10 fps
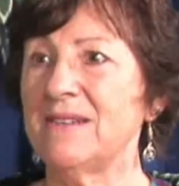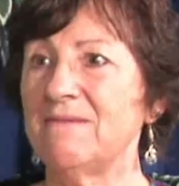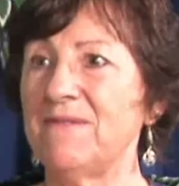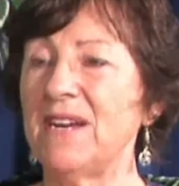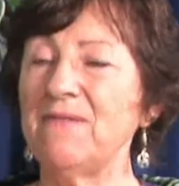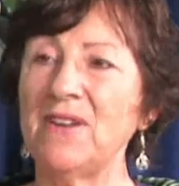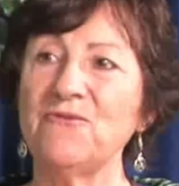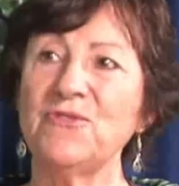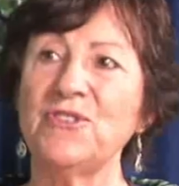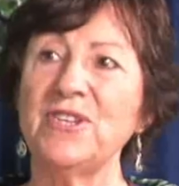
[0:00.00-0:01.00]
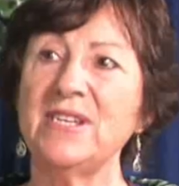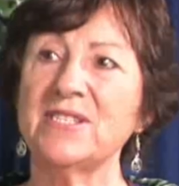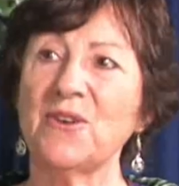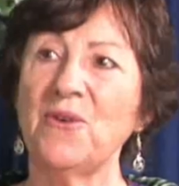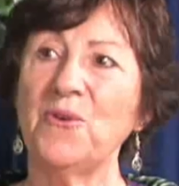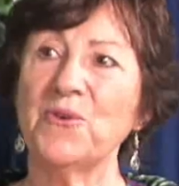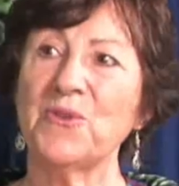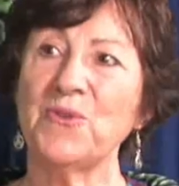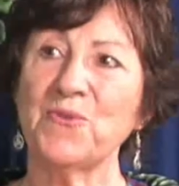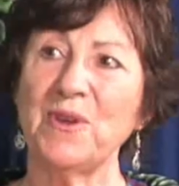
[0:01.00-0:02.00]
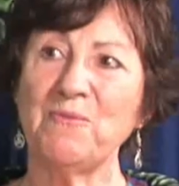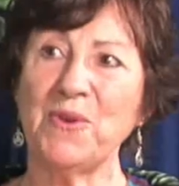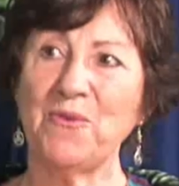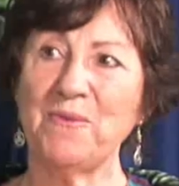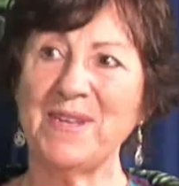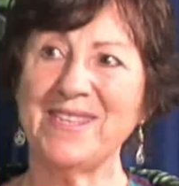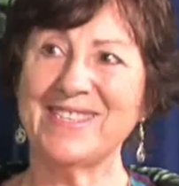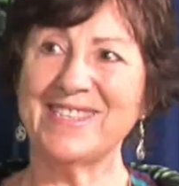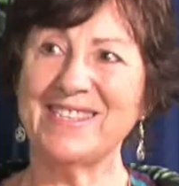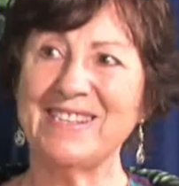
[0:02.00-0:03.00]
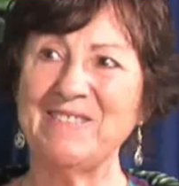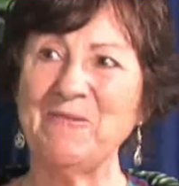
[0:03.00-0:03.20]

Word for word: 500 really? years older than the Great Pyramids.